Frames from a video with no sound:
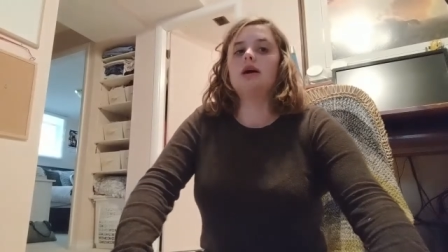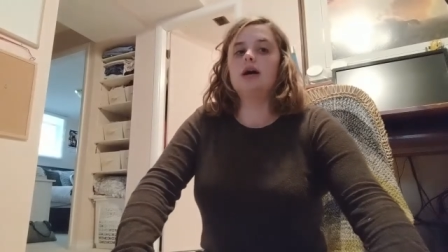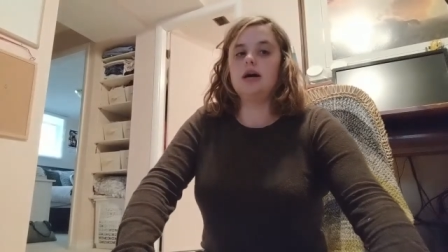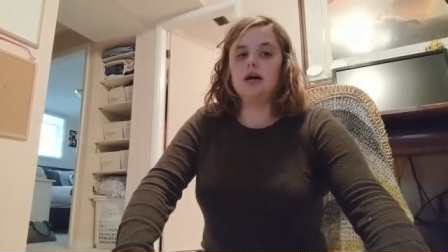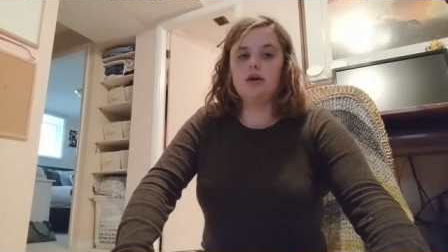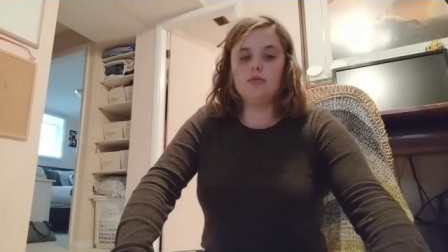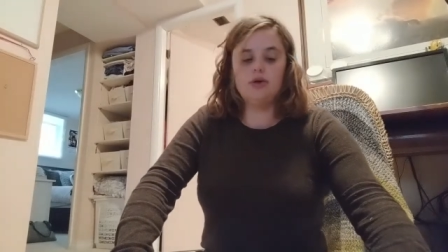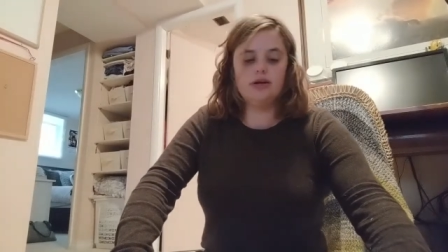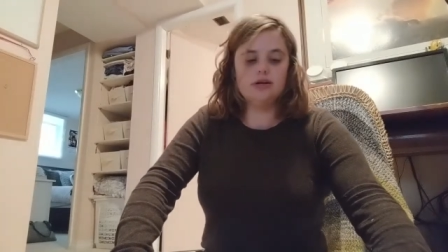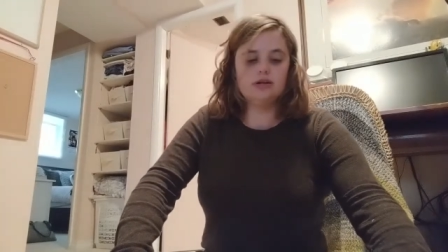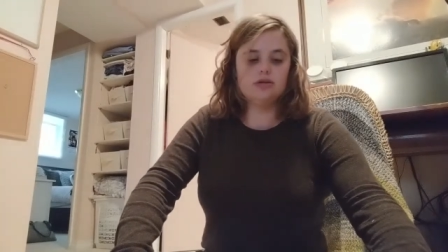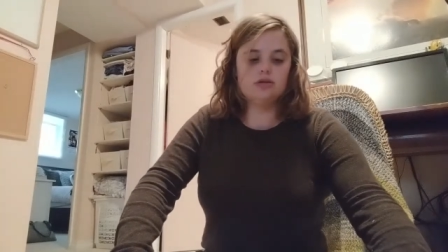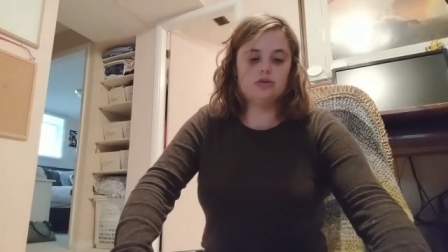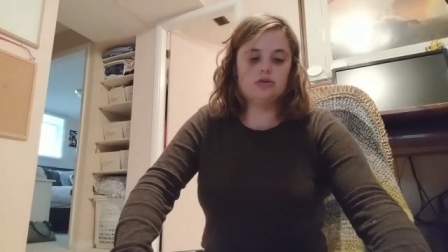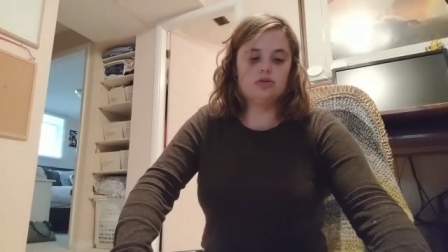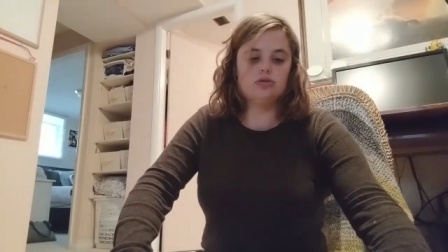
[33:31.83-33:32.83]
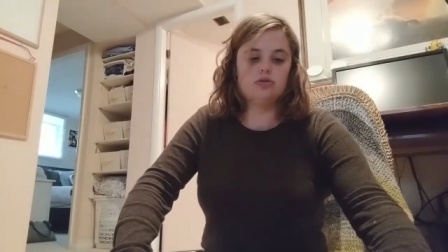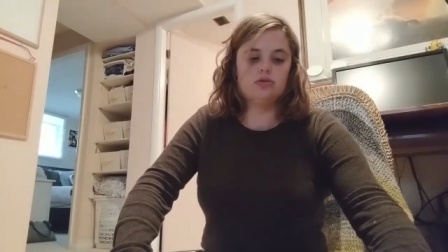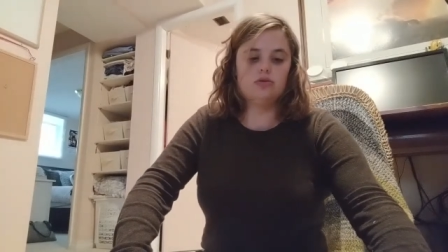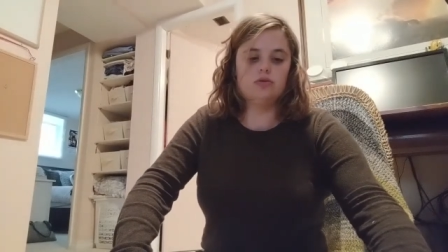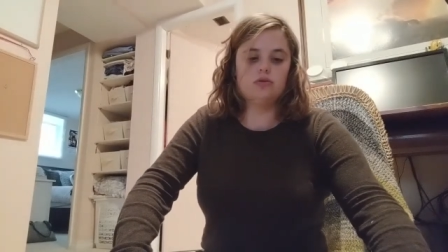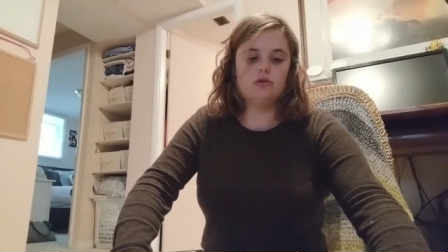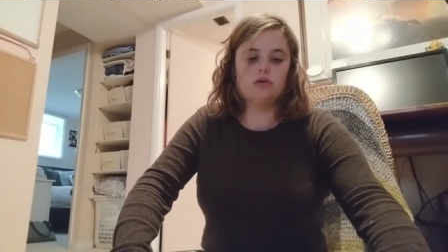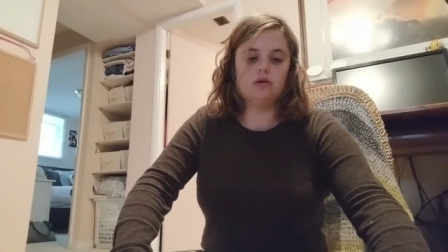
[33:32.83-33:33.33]
I went
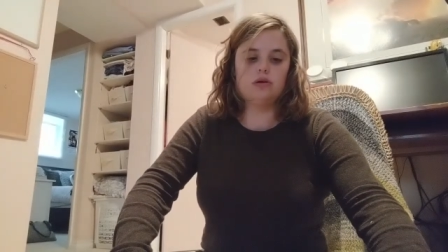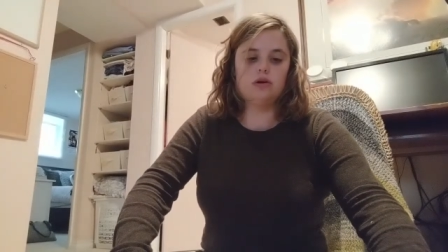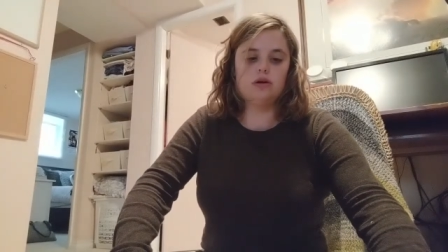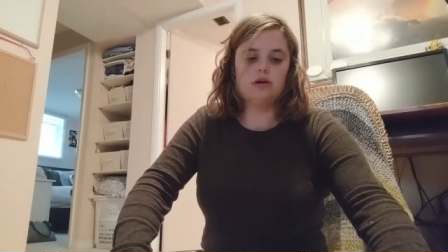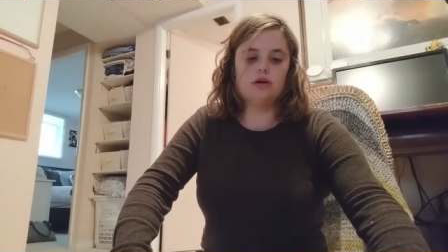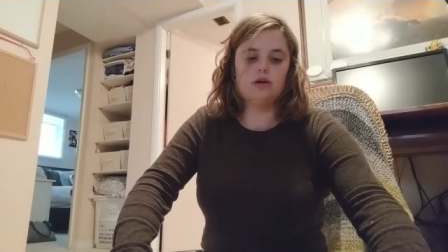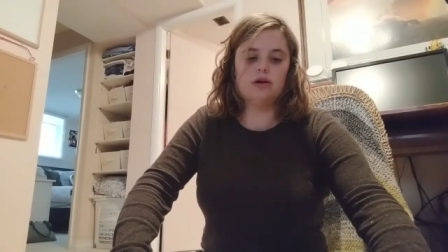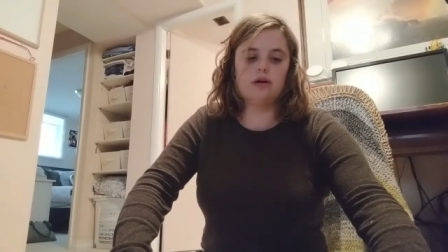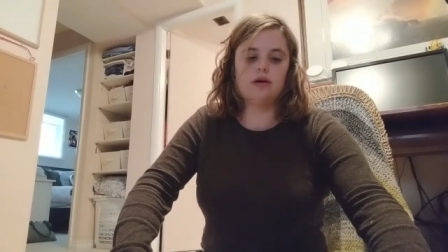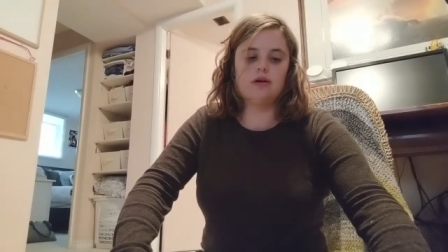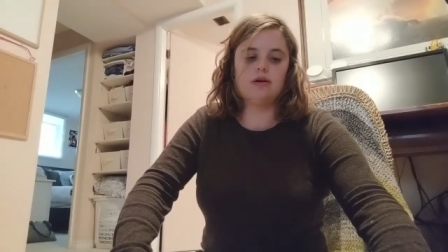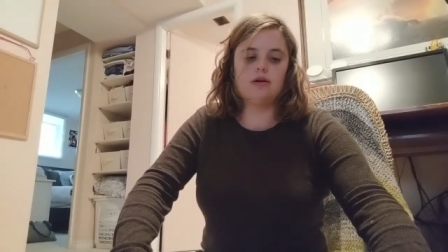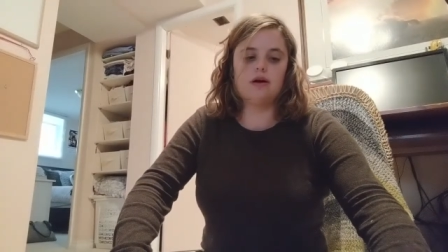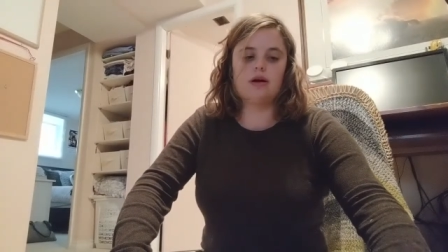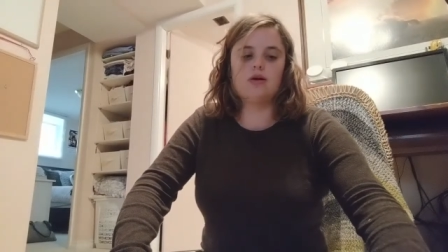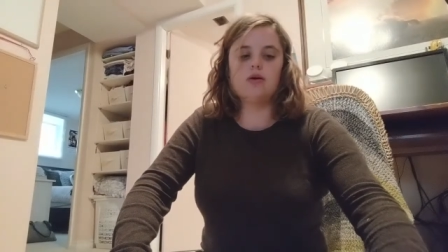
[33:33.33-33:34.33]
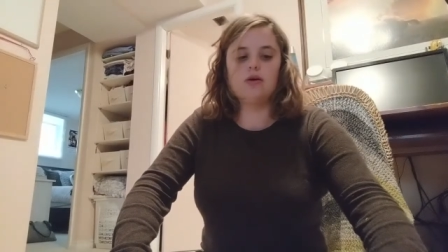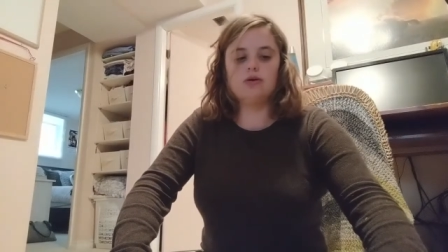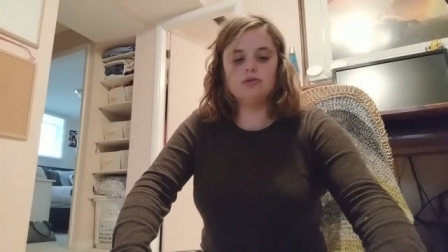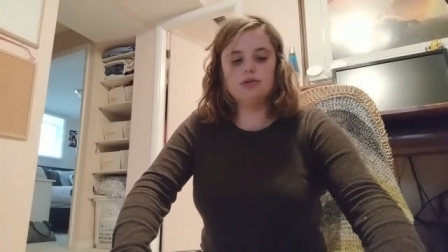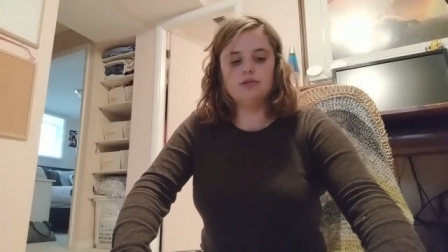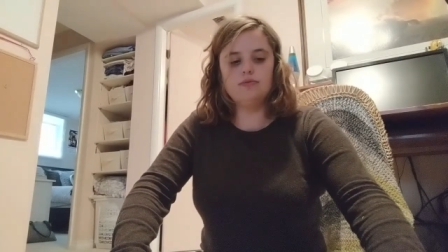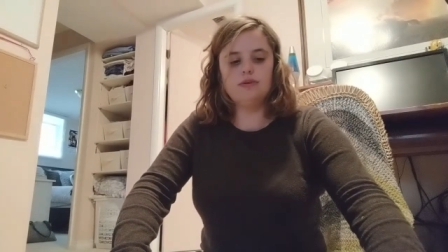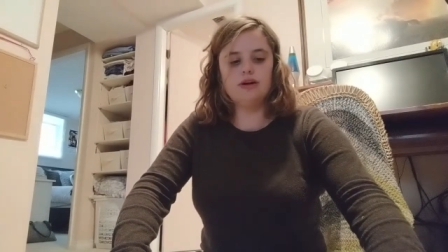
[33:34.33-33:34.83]
to, I
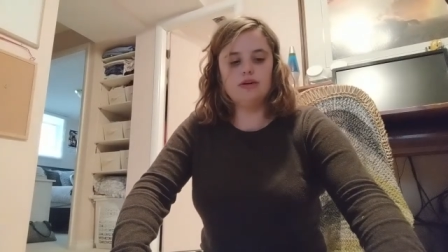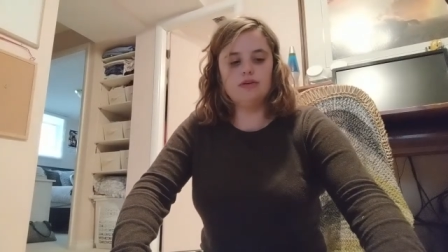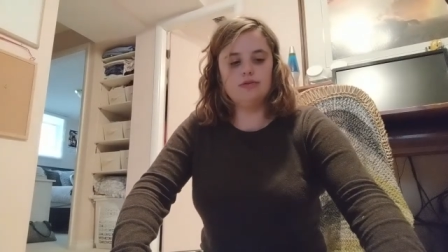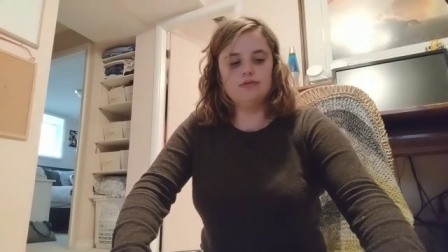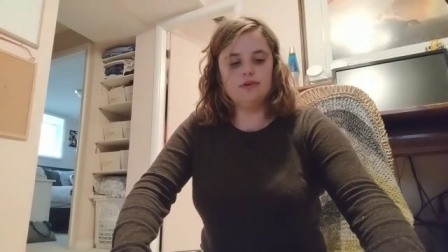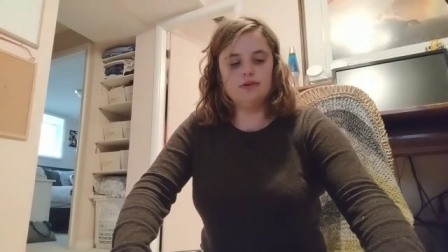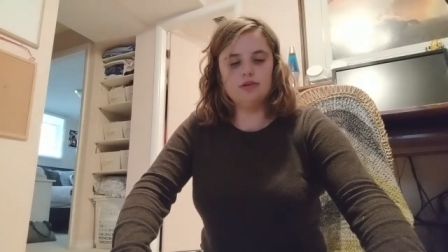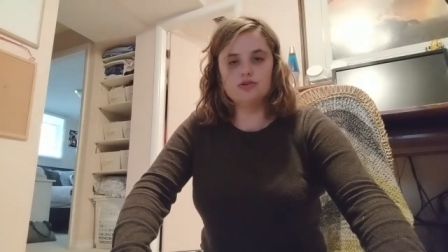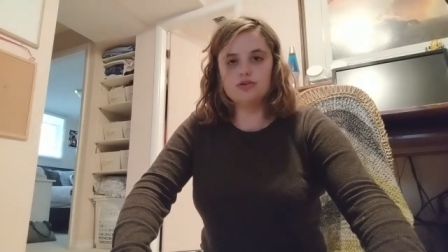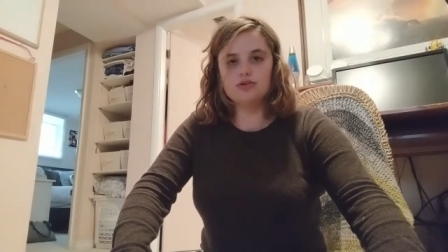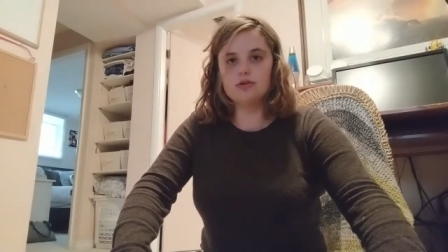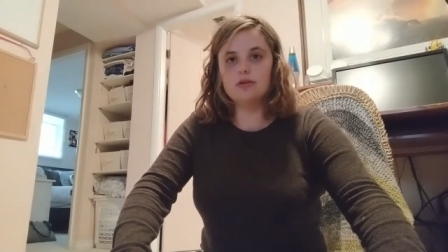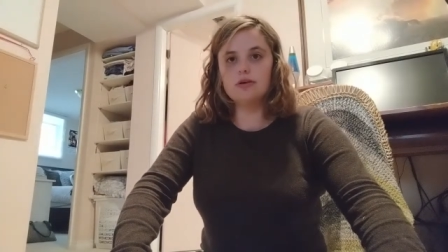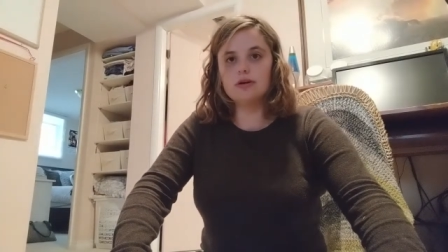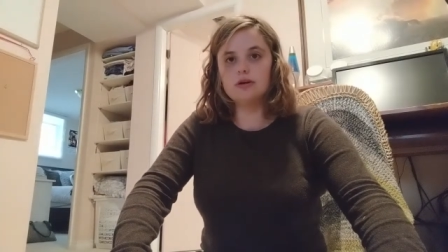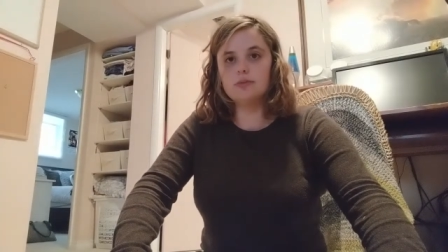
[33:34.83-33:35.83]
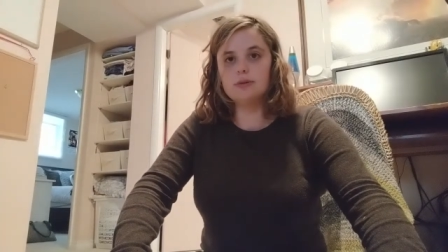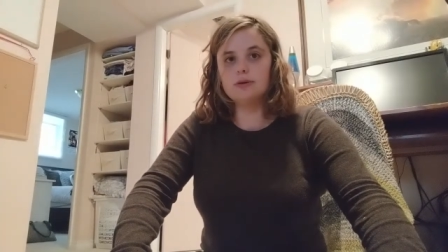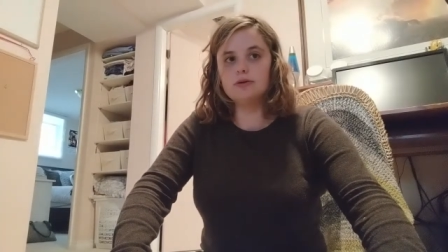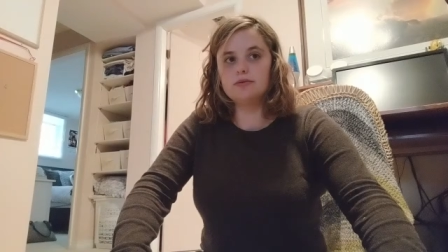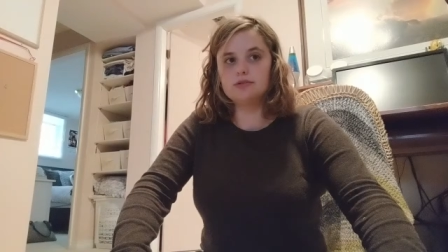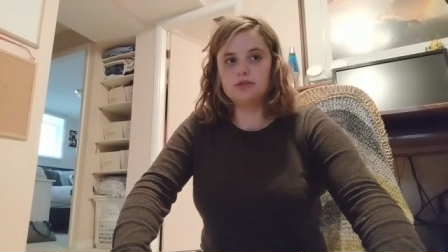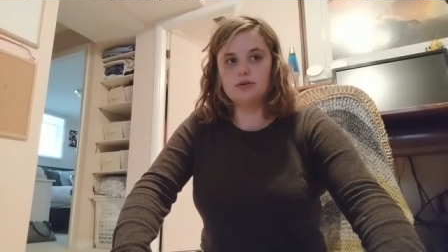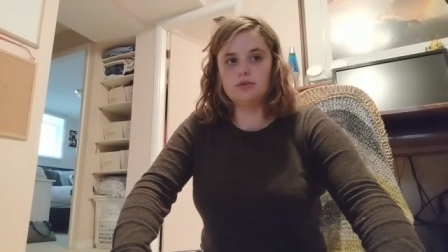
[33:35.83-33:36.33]
called it Value Village earlier, but
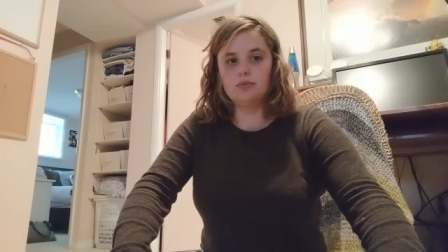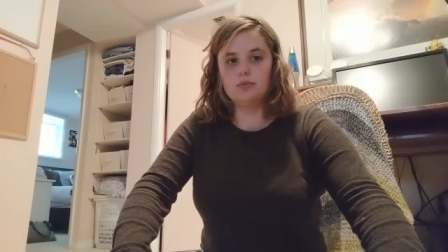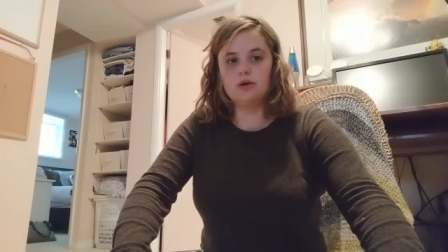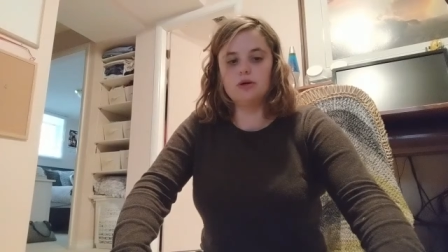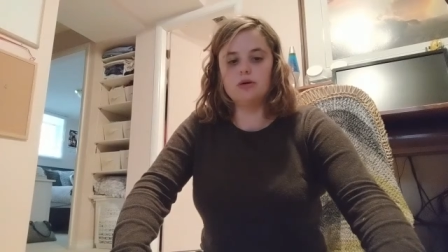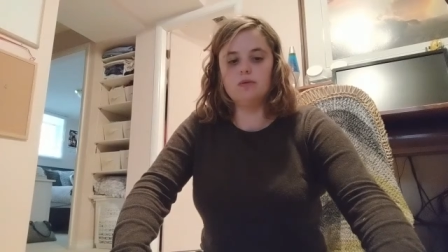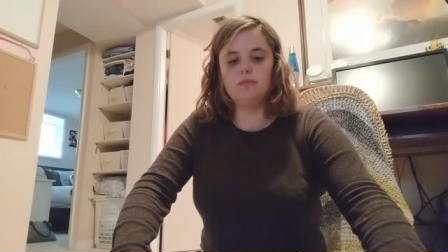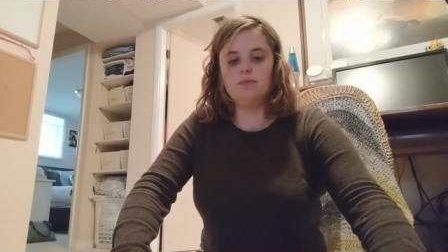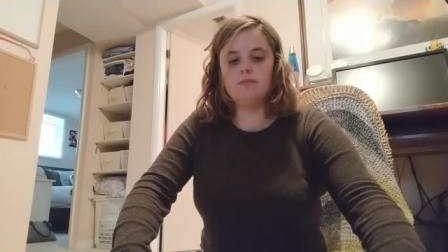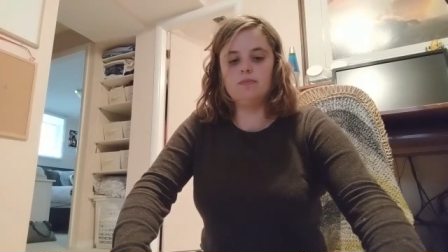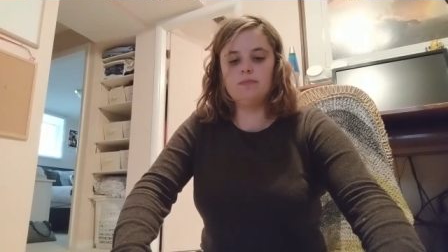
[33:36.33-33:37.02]
it was a Goodwill,